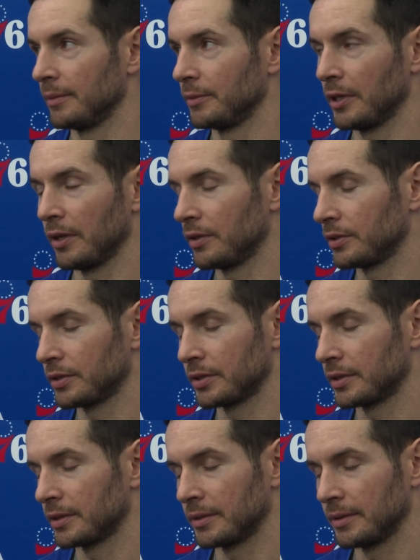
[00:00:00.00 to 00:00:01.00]

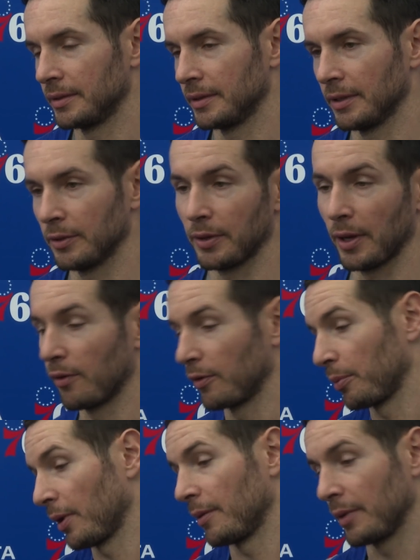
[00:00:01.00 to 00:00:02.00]
Do they
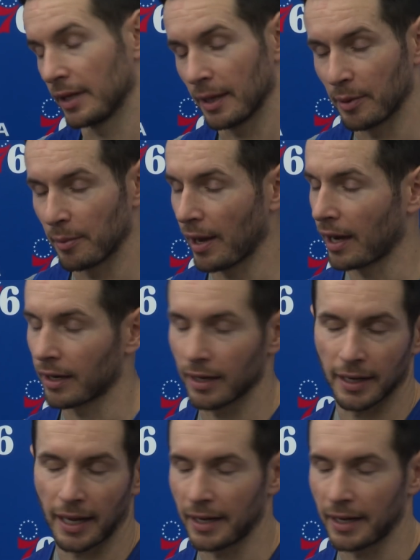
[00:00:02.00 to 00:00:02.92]
overplay me and let me back cut?